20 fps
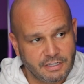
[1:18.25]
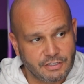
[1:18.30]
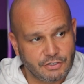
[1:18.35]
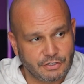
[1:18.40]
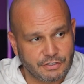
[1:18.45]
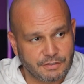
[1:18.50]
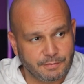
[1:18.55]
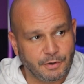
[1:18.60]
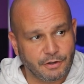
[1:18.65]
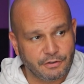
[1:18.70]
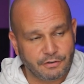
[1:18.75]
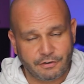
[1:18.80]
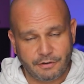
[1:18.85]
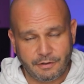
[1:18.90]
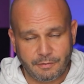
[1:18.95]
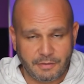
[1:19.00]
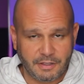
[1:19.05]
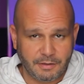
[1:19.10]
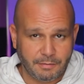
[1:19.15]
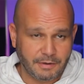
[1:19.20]
just
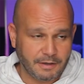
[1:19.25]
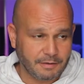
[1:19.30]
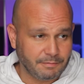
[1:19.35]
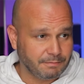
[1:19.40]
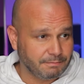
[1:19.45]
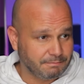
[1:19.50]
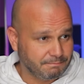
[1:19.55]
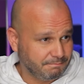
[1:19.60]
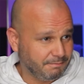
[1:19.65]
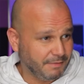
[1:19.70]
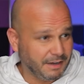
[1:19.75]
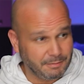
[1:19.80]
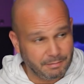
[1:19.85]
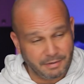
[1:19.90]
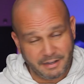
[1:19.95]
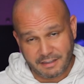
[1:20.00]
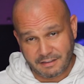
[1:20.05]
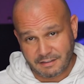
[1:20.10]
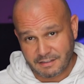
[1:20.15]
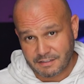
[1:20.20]
bothering me by
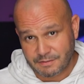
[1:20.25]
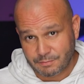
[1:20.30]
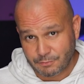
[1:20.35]
playing this